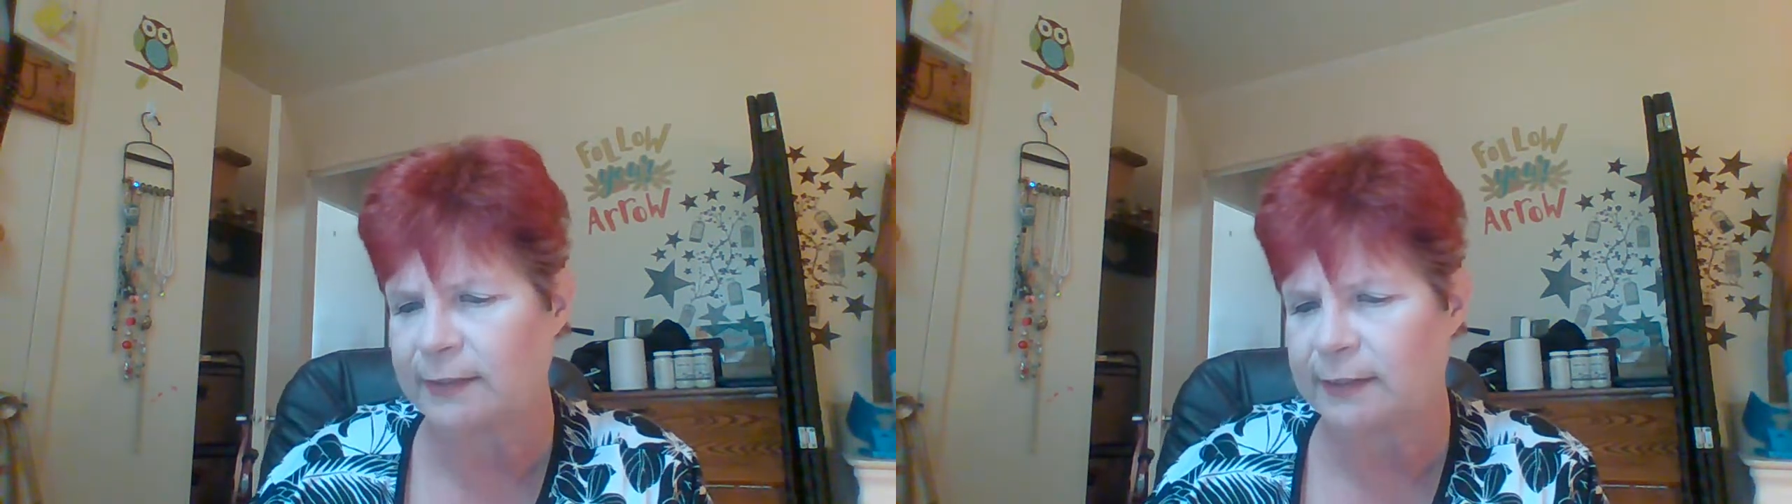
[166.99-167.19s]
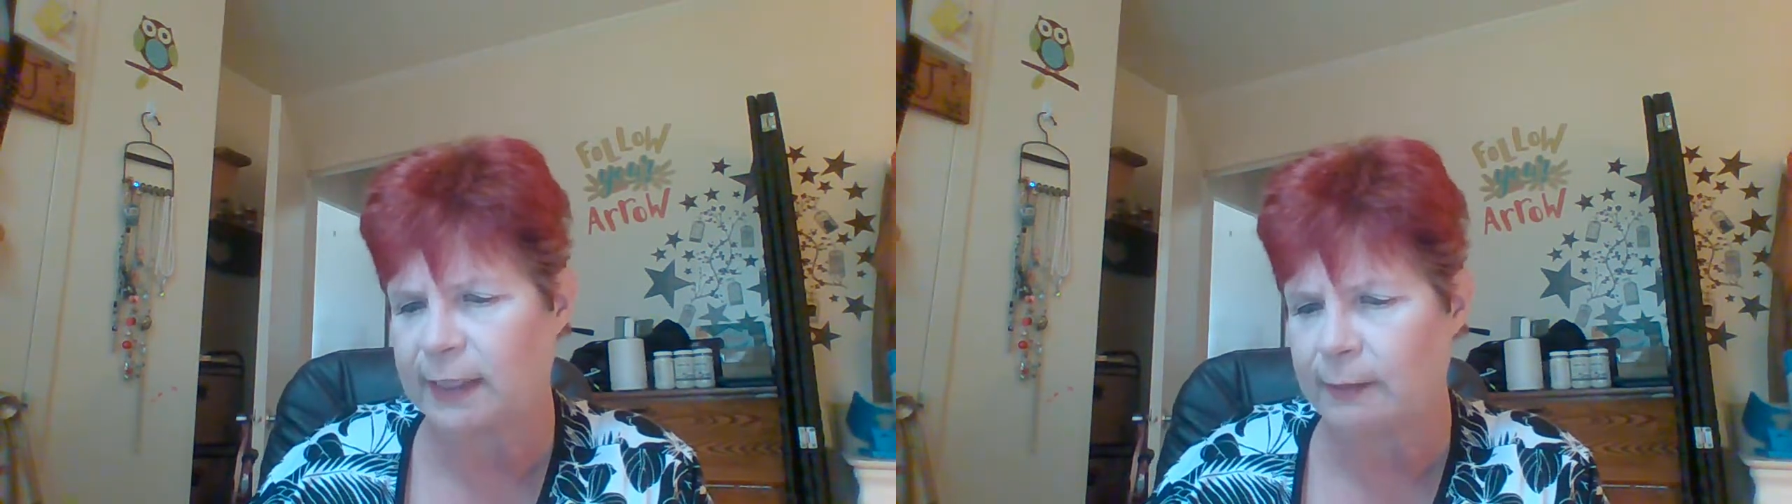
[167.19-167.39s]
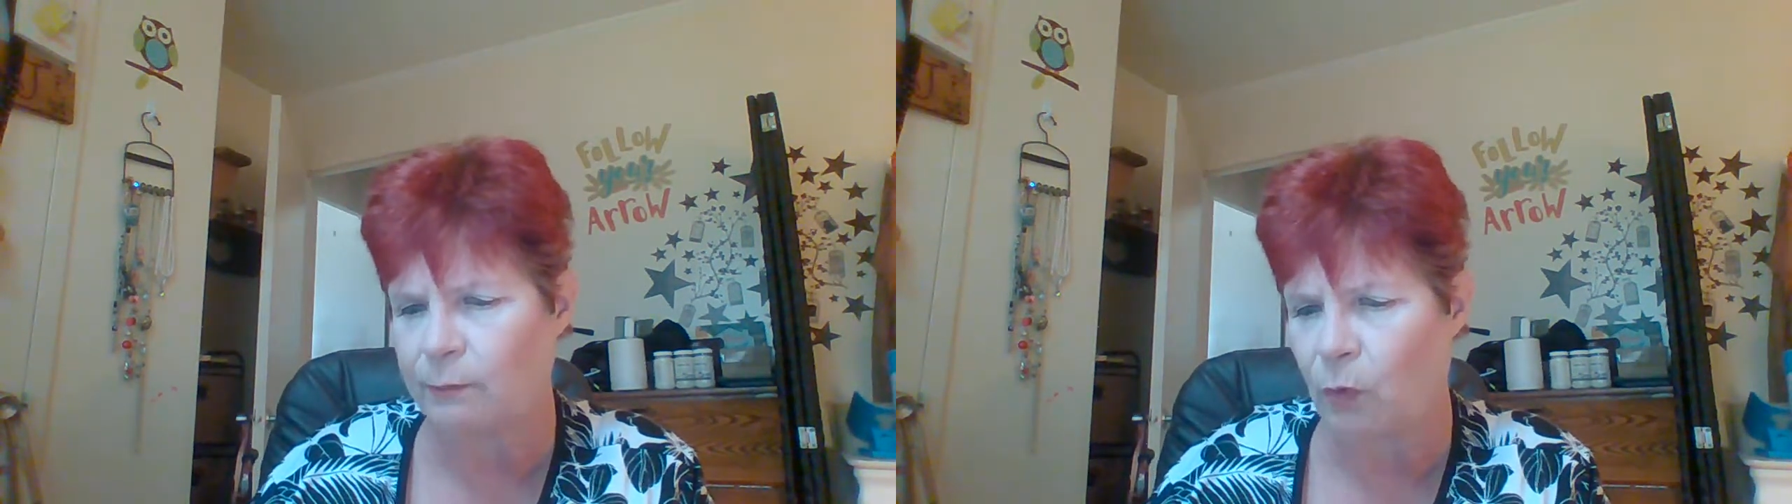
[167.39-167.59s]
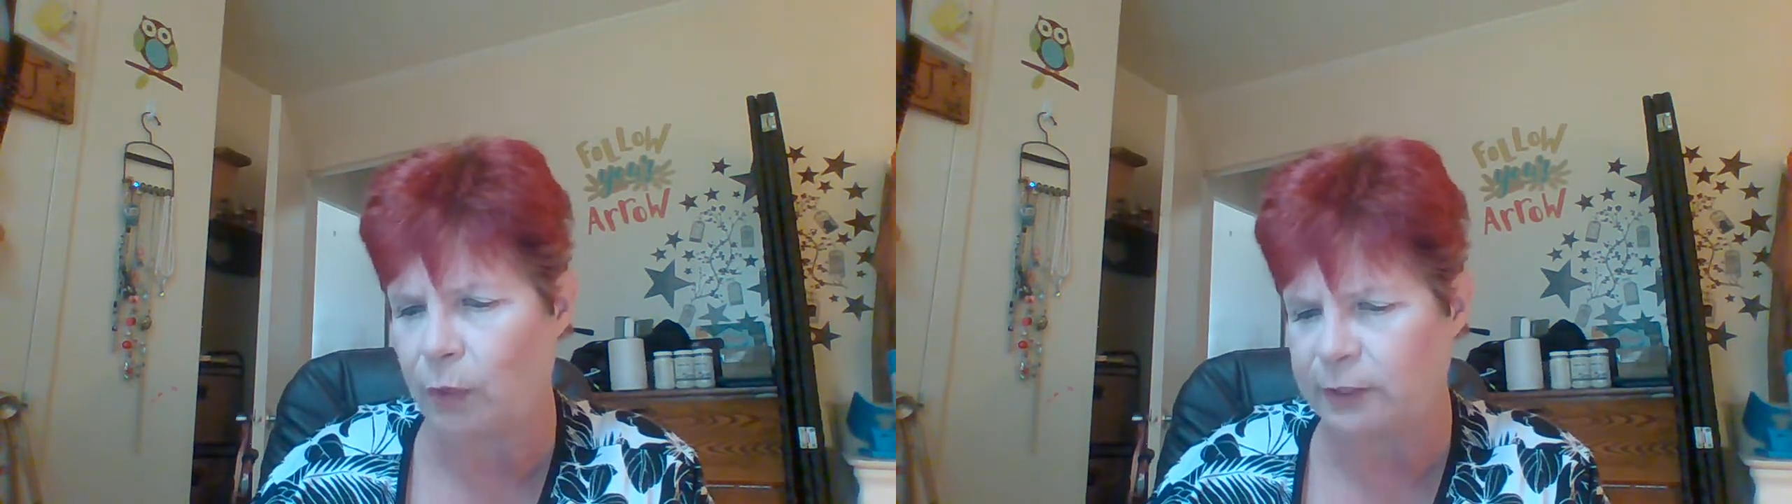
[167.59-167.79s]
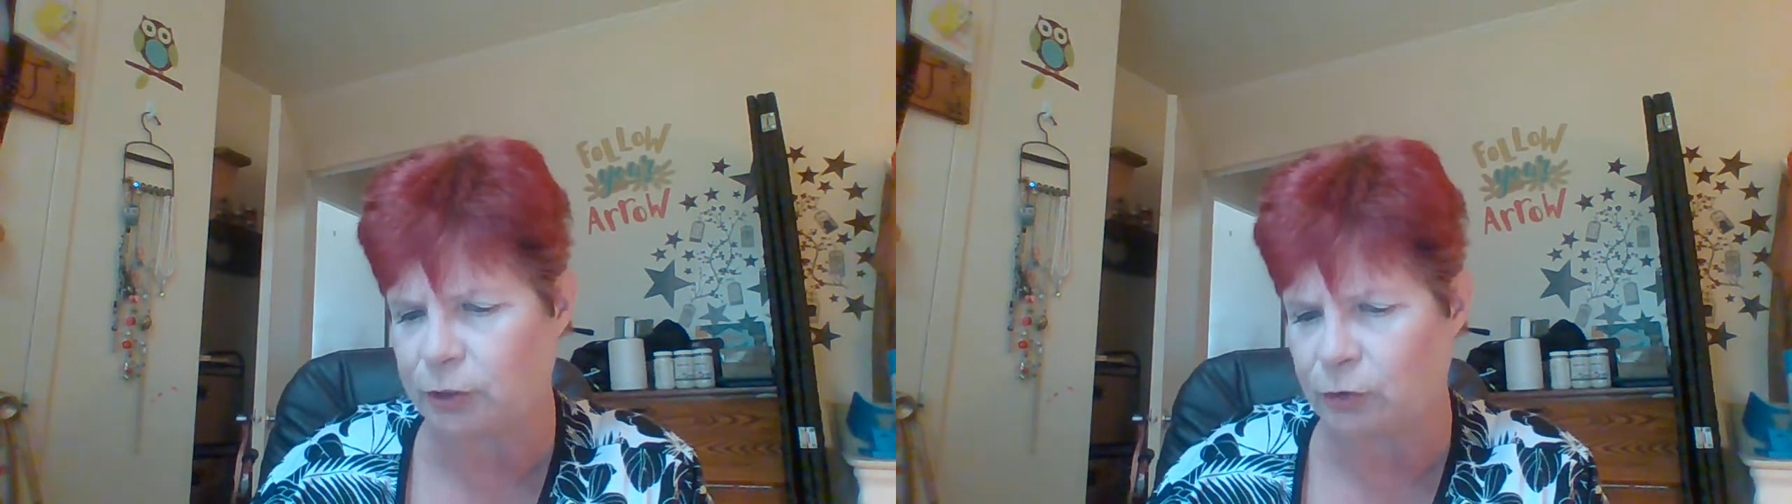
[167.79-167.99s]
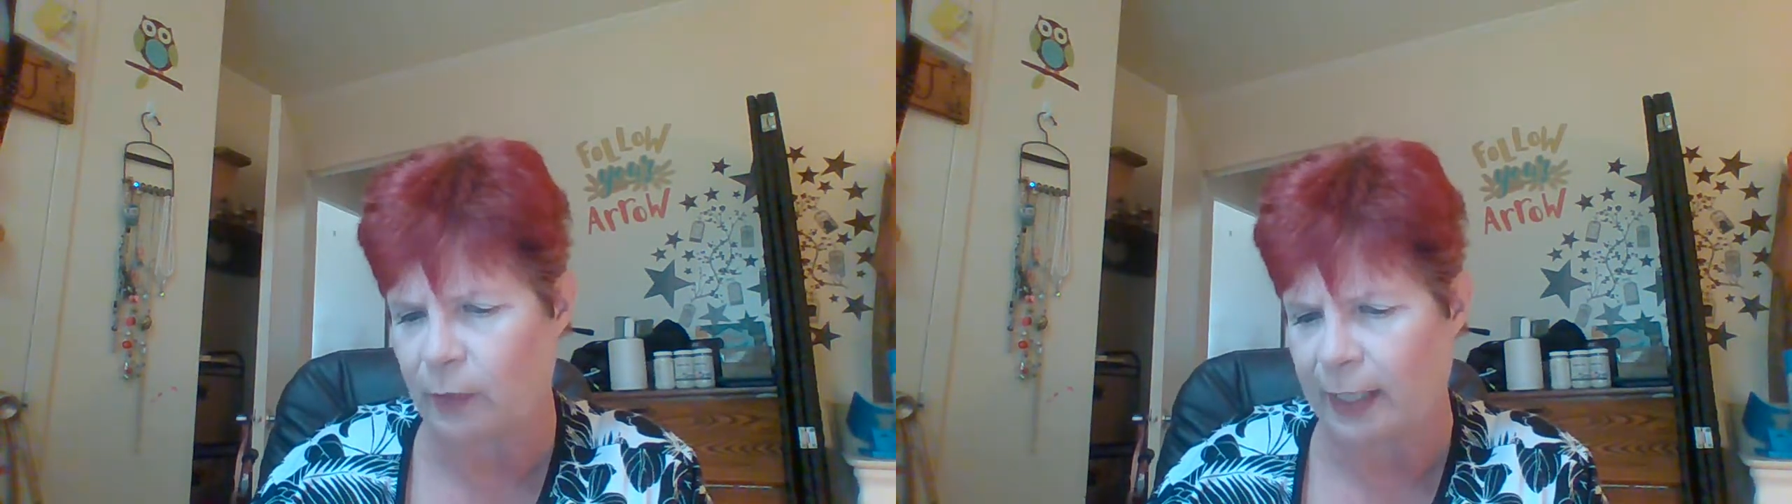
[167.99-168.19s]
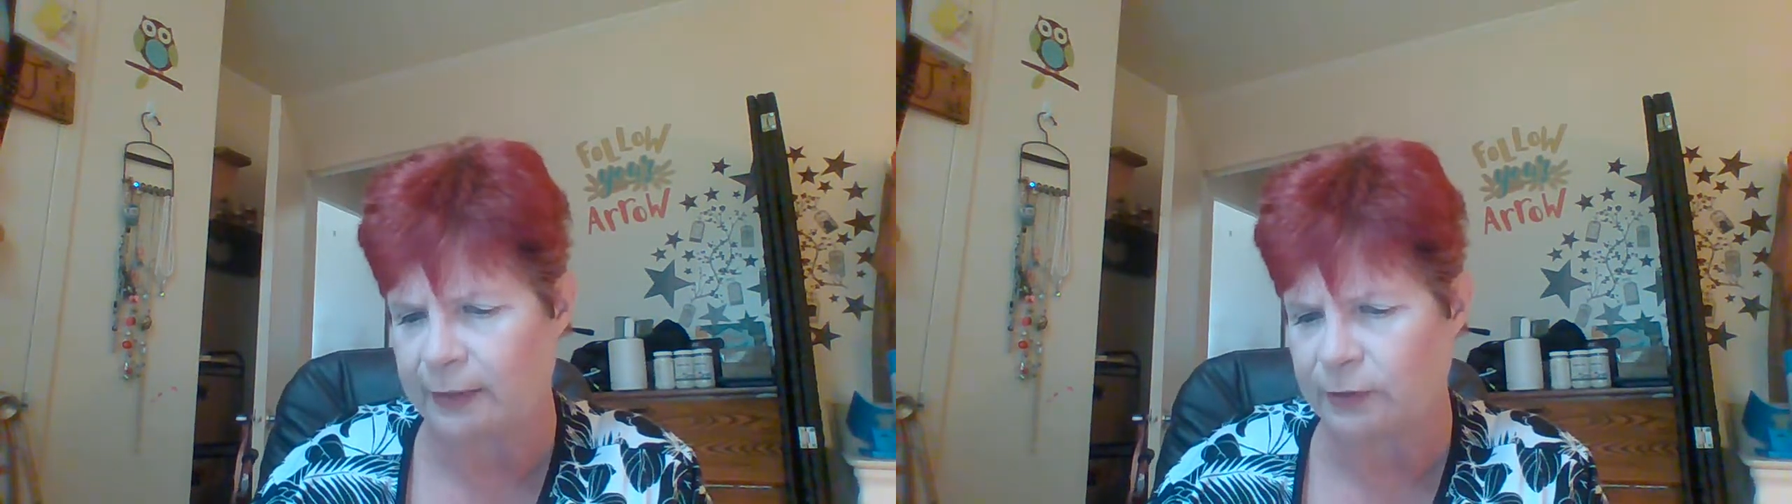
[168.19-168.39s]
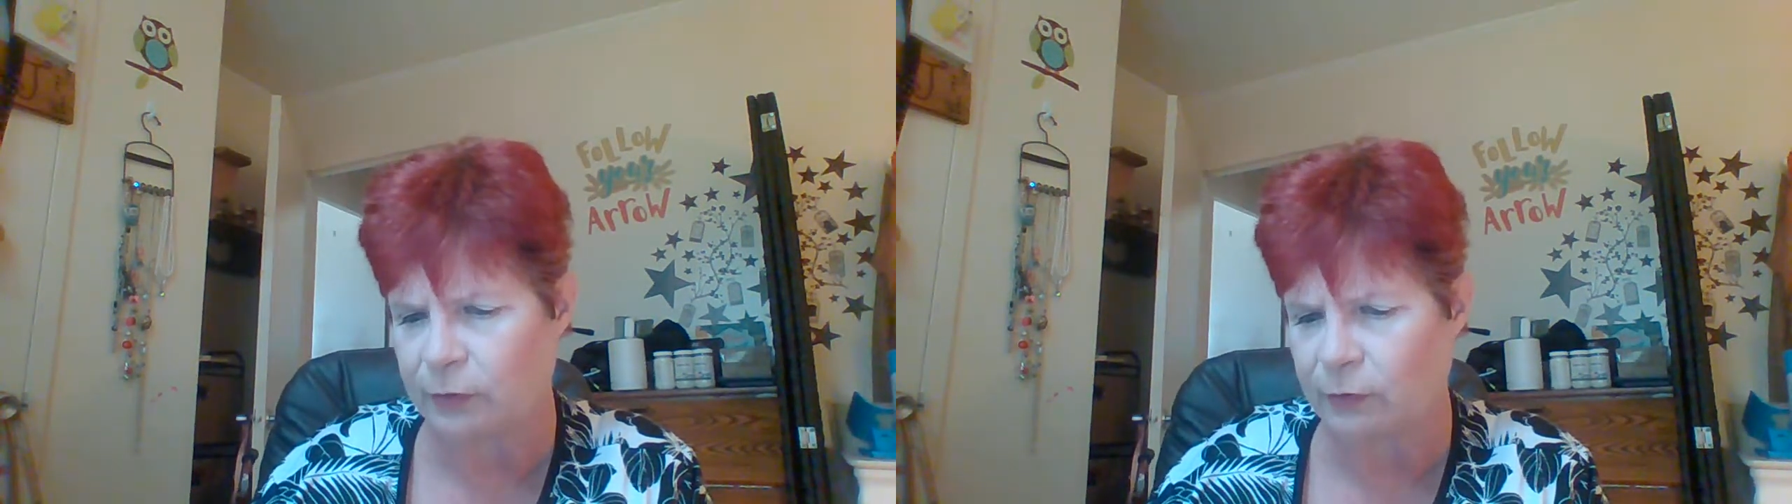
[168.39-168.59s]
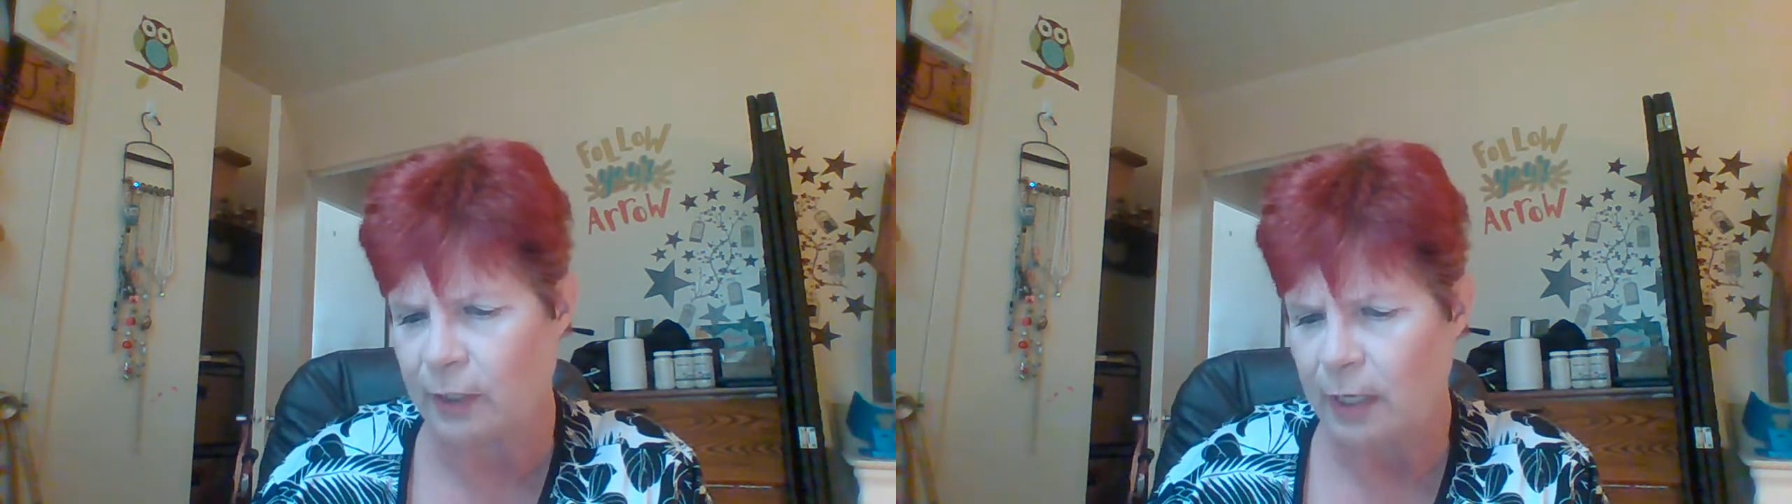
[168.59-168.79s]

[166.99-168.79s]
Skin Moisturizer,